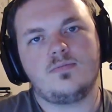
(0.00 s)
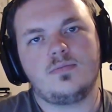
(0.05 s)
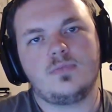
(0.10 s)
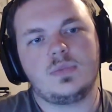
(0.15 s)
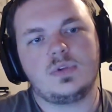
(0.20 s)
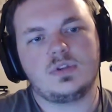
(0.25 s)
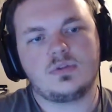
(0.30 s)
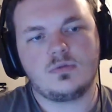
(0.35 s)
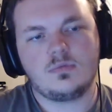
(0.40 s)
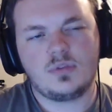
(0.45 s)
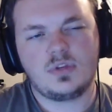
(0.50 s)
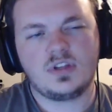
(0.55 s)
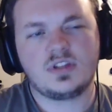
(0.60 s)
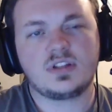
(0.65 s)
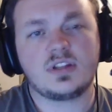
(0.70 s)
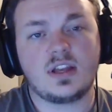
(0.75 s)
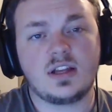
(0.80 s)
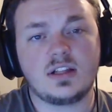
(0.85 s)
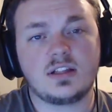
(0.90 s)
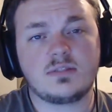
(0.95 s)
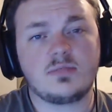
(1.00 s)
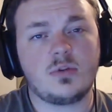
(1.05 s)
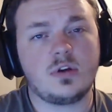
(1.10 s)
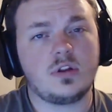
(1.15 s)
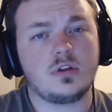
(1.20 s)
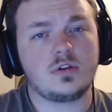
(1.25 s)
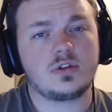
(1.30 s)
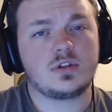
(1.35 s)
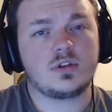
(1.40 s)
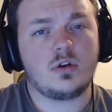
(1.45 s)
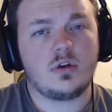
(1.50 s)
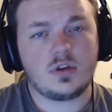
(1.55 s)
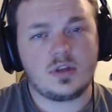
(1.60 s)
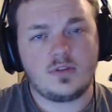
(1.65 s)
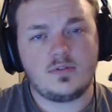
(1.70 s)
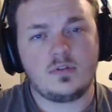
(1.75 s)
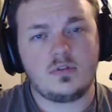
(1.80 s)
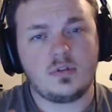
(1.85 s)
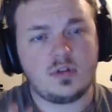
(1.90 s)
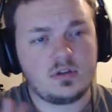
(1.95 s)
This will be a slight spoiler, so I'll
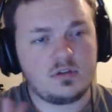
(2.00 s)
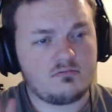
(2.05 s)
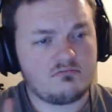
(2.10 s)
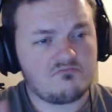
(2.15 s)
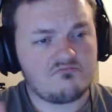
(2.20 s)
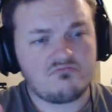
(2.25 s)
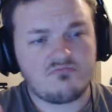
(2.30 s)
give you like